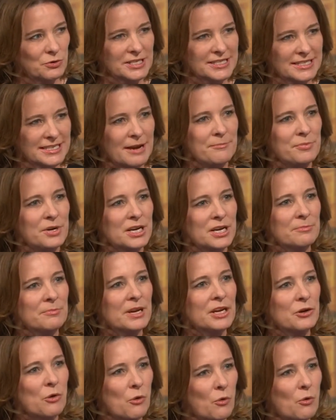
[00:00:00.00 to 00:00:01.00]
because temporary can
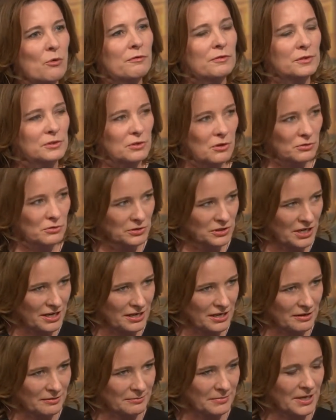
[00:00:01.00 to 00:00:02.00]
be an awful long
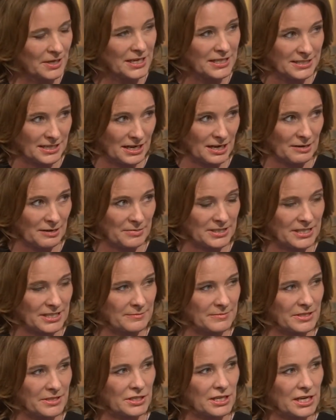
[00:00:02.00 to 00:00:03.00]
time in
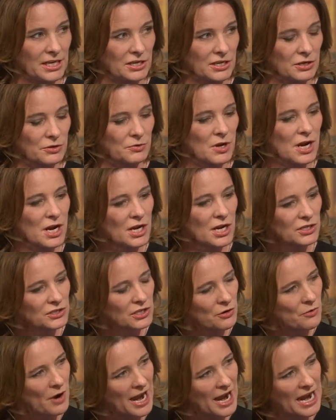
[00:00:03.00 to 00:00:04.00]
terms of the EU.
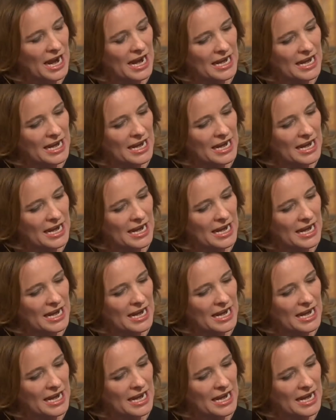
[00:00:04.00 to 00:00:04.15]
So